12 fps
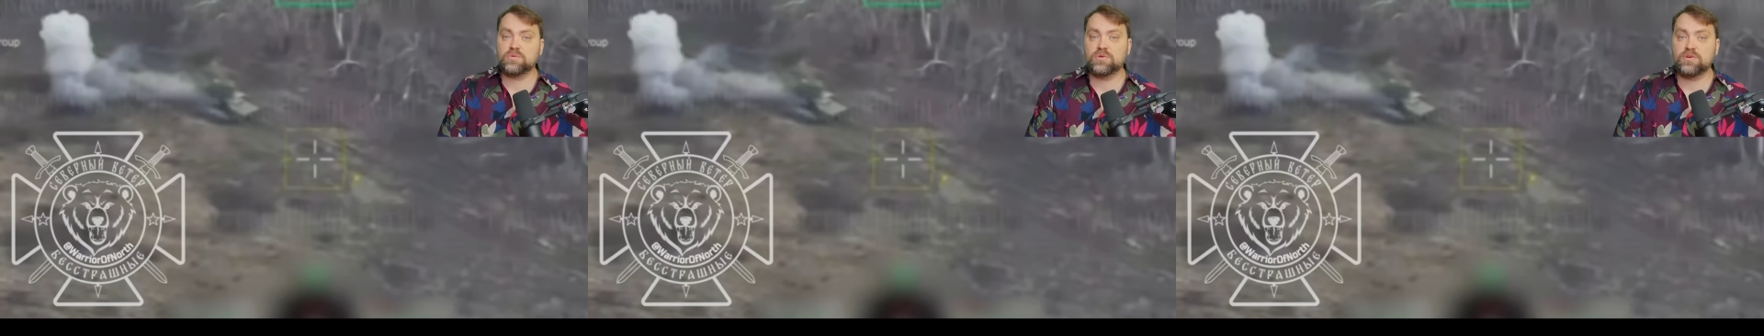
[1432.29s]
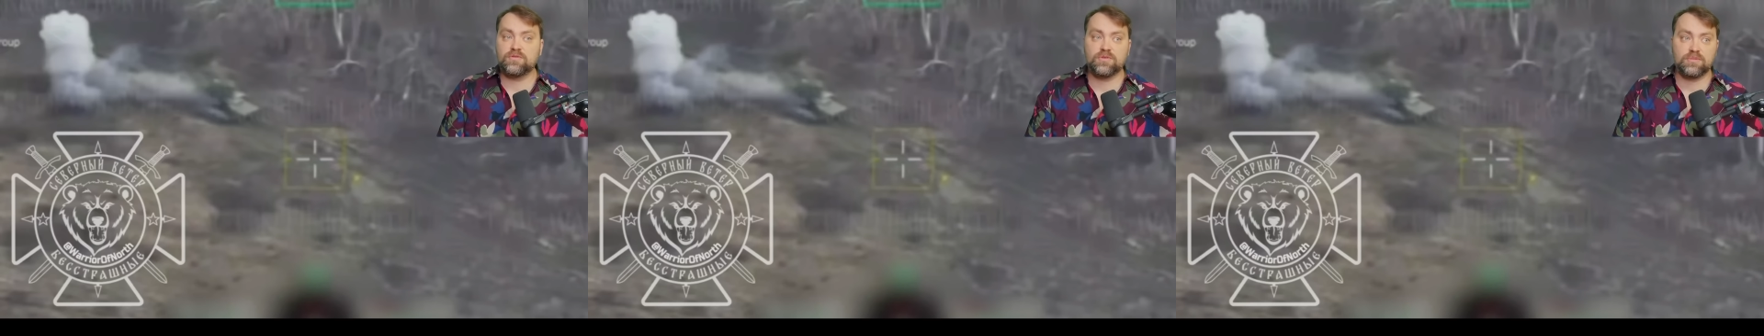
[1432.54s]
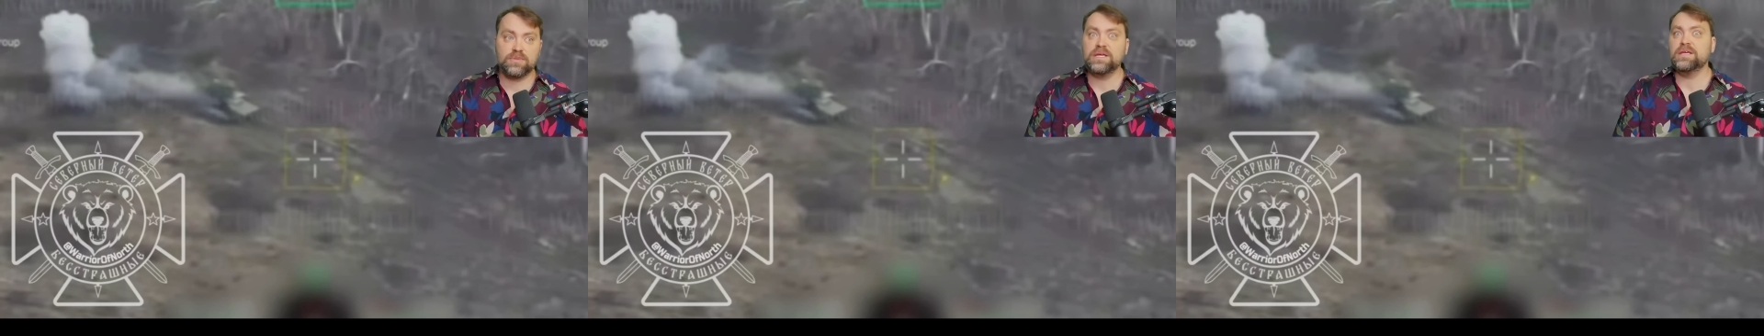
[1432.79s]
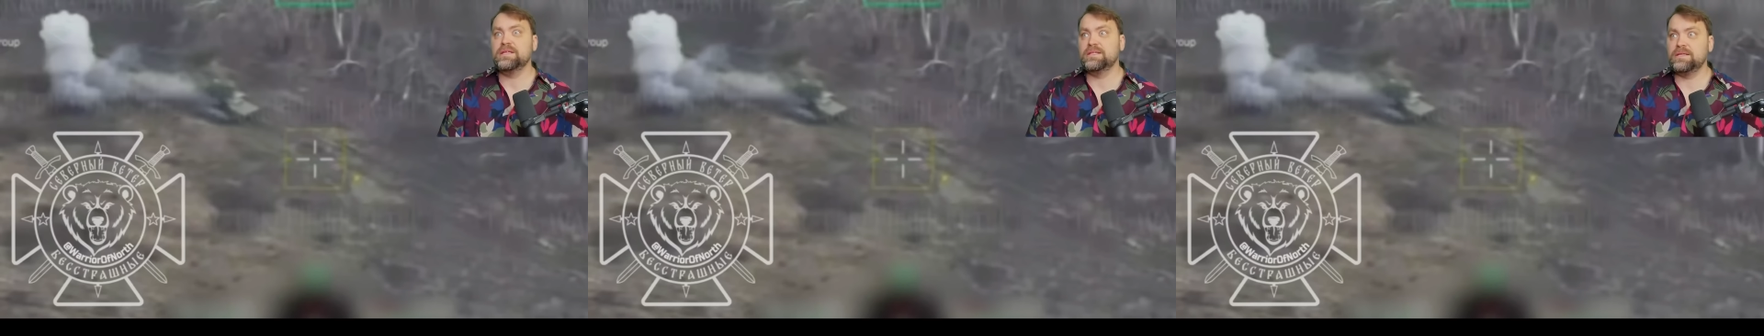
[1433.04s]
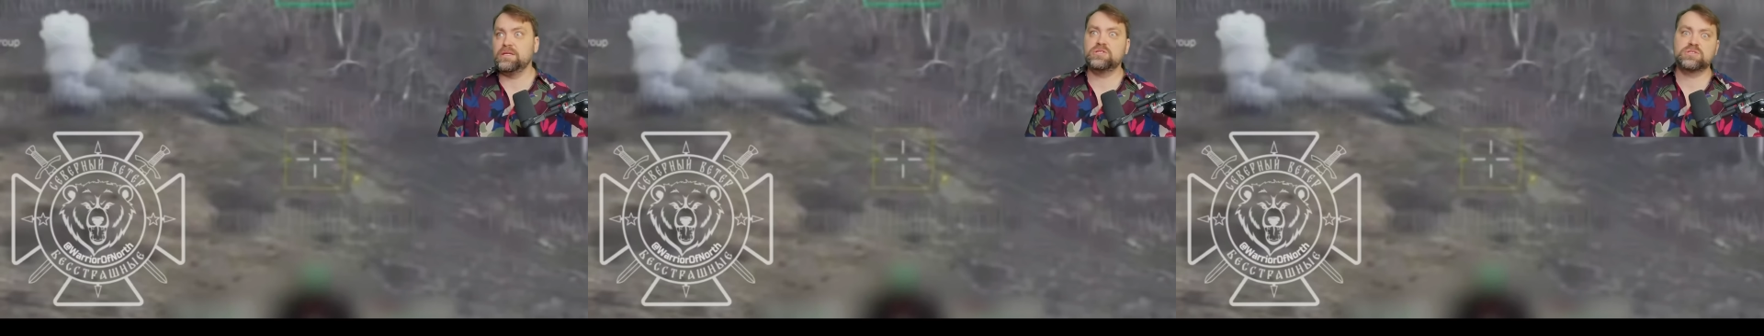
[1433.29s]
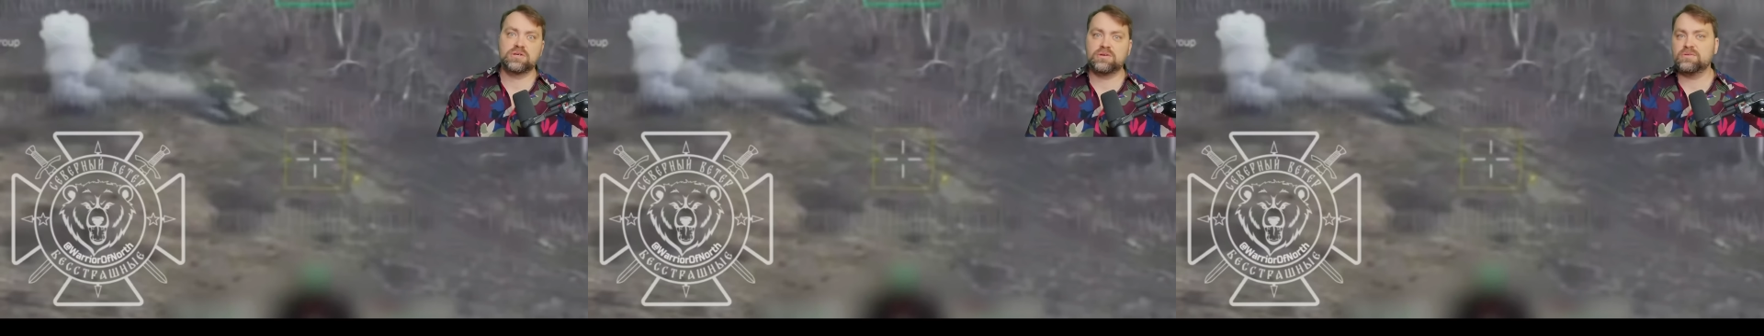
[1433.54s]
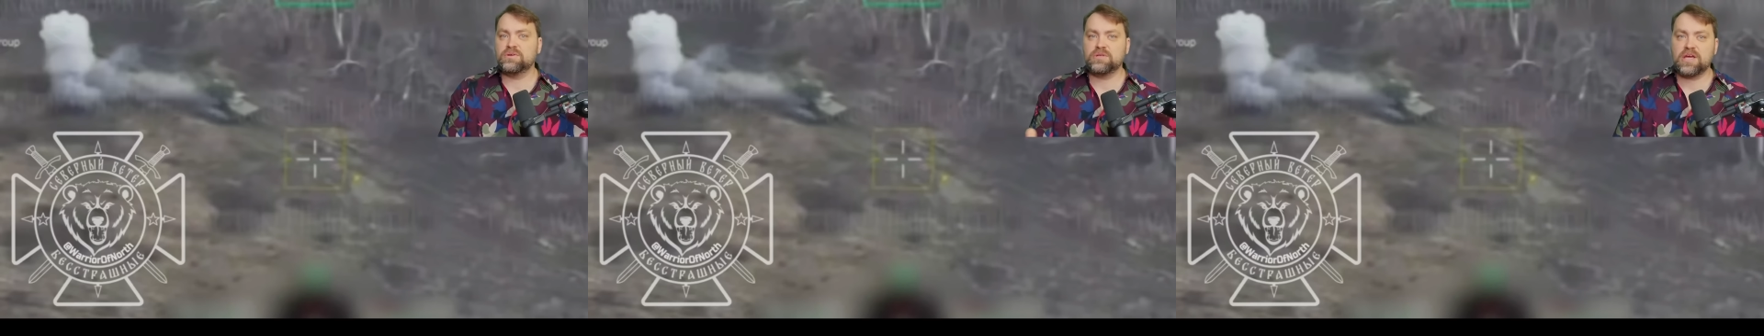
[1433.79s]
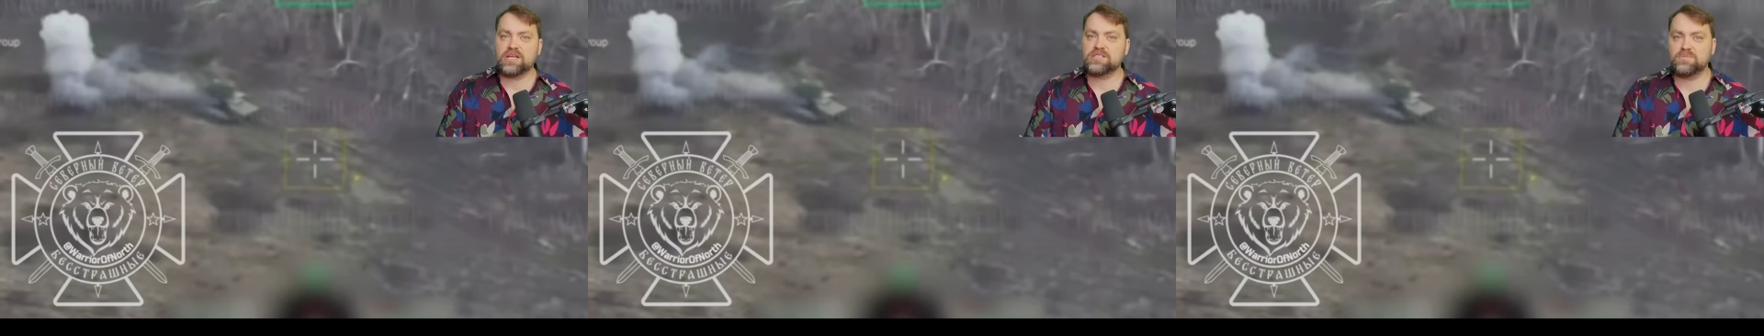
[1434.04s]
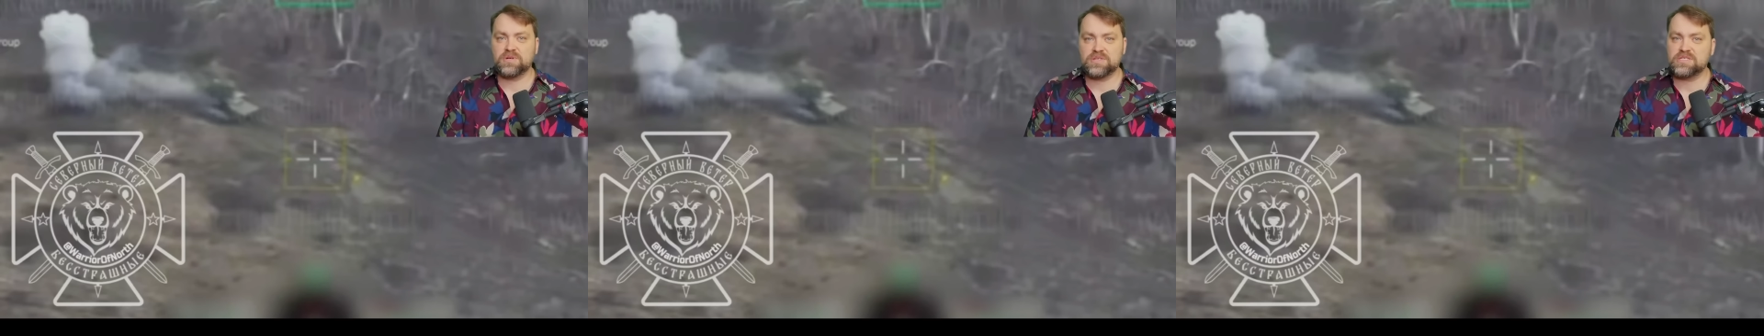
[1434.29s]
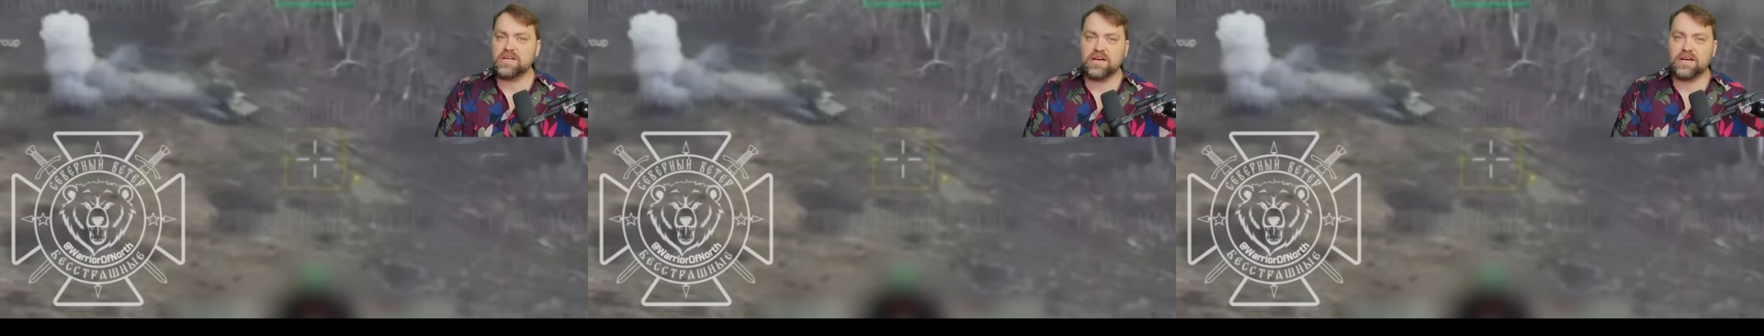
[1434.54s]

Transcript: or from neutral experts